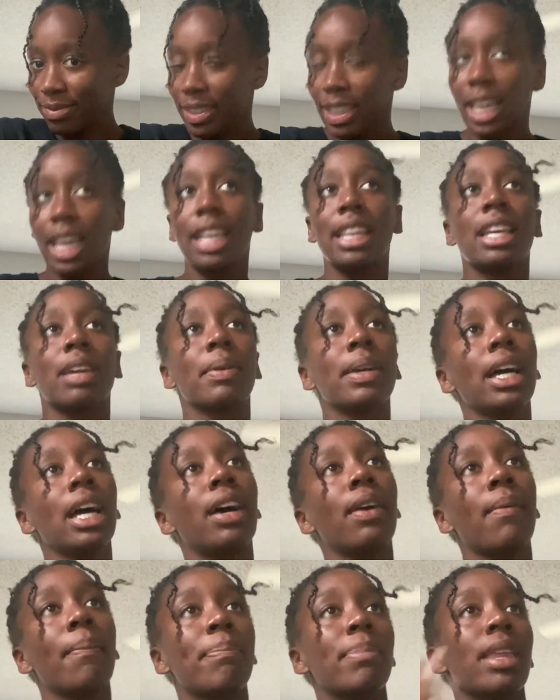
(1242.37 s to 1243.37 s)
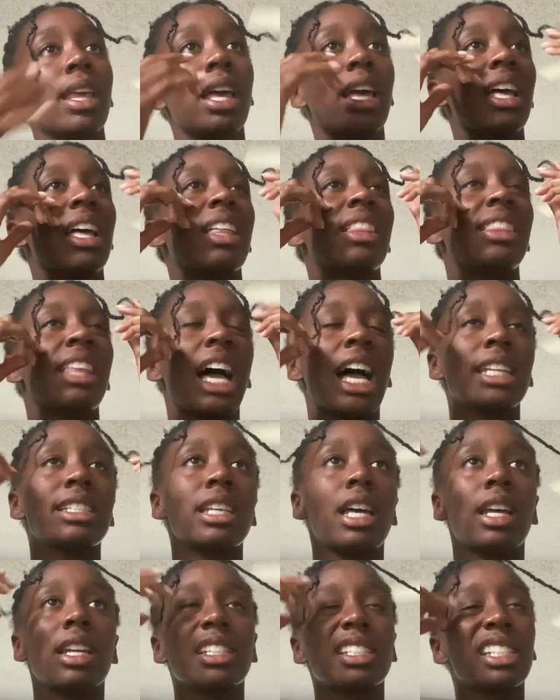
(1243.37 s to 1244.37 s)
And there we go. That's
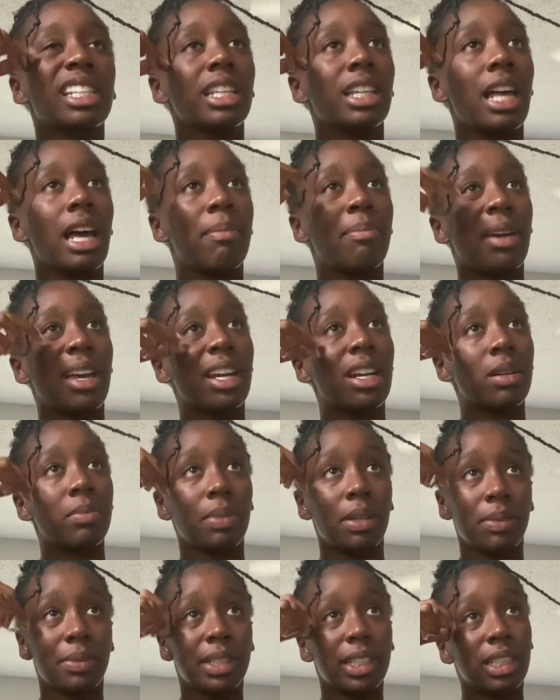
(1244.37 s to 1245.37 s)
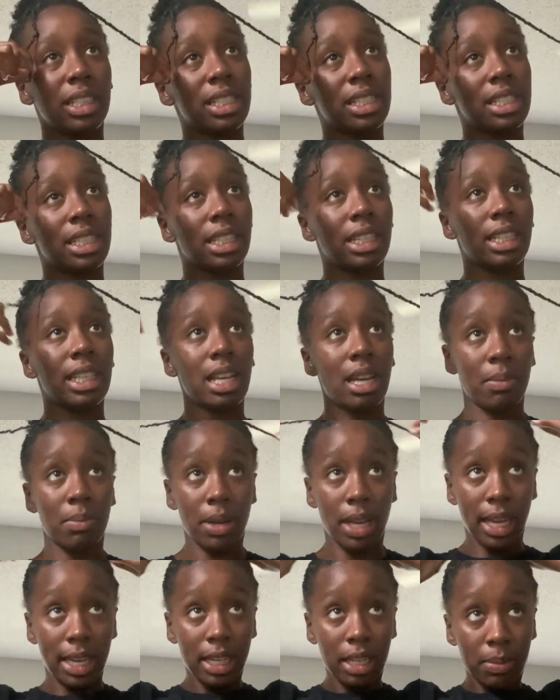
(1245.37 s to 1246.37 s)
honestly a lot better, but realistically, I'm
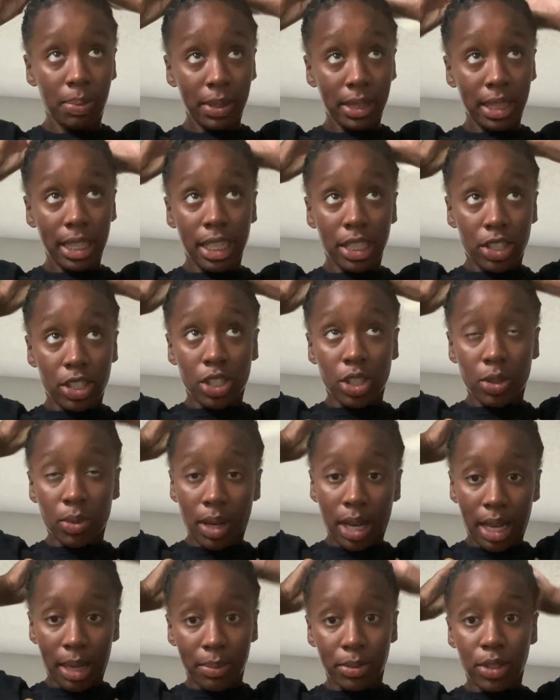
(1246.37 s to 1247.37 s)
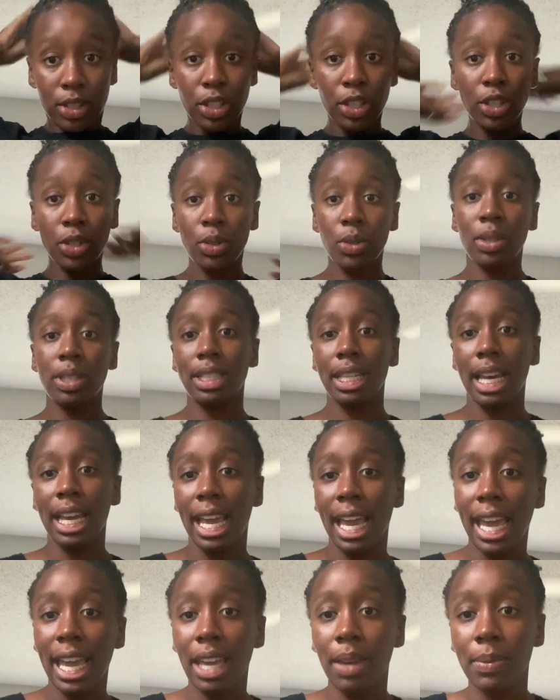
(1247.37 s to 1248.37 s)
probably gonna put these two up too, because I
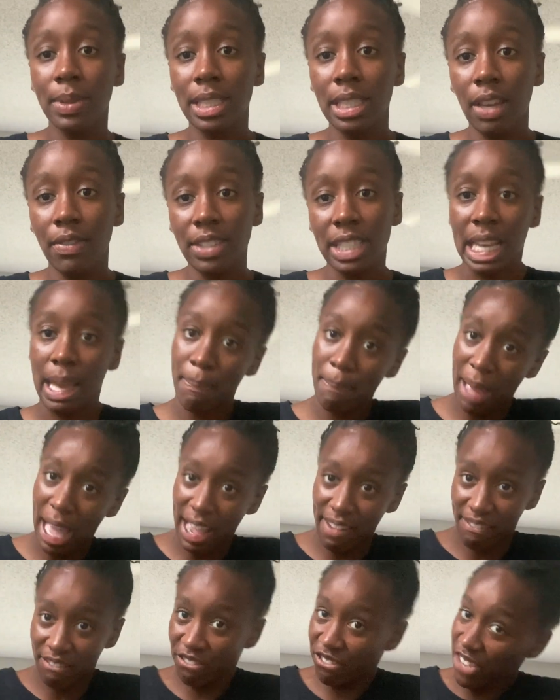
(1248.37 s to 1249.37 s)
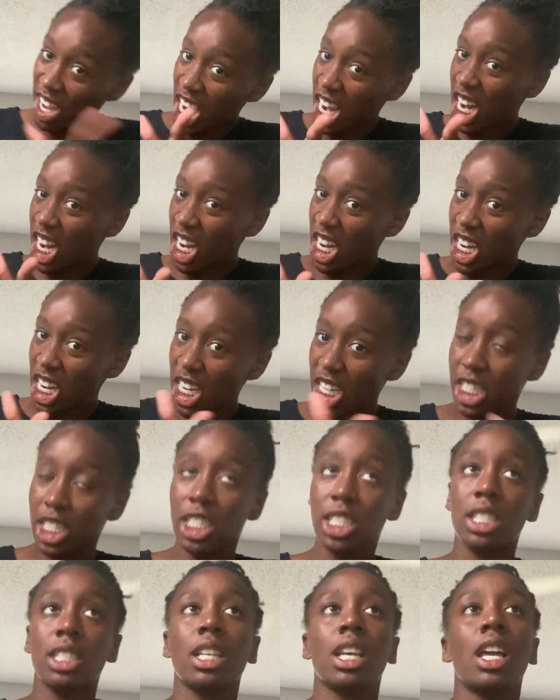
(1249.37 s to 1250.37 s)
hate when stuff is in my
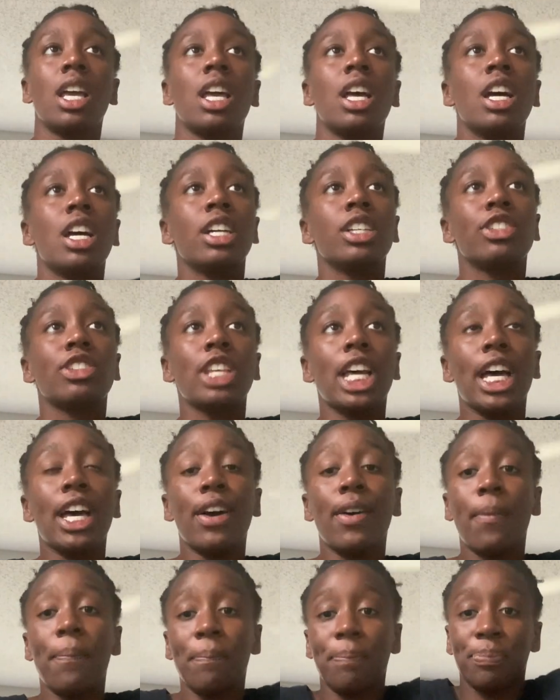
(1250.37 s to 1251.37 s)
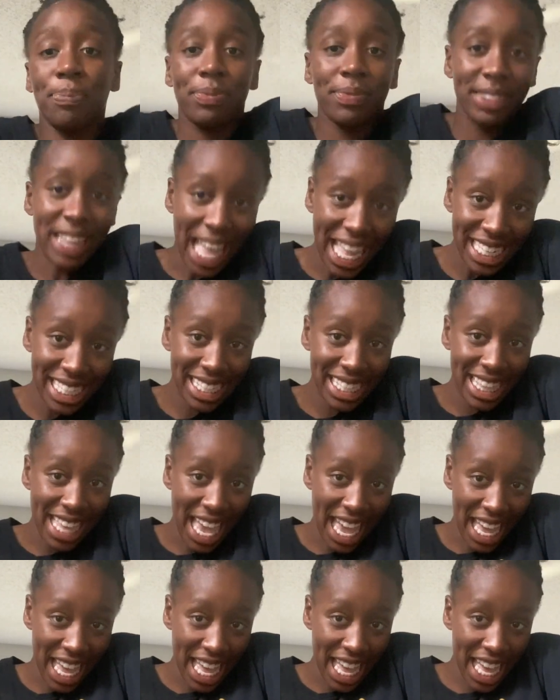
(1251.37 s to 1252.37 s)
face. So, that's
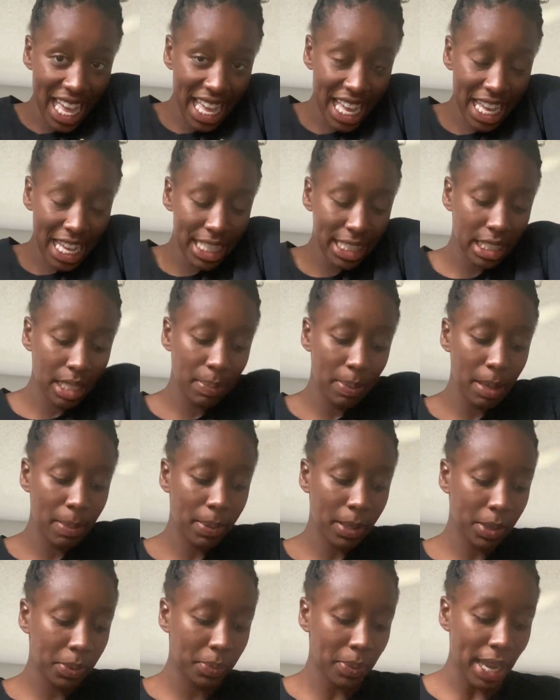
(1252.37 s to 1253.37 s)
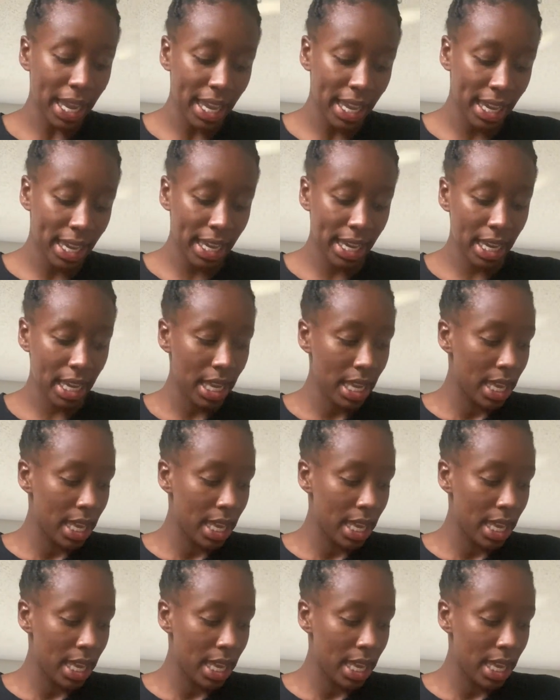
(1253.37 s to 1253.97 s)
that. Hip hip hooray.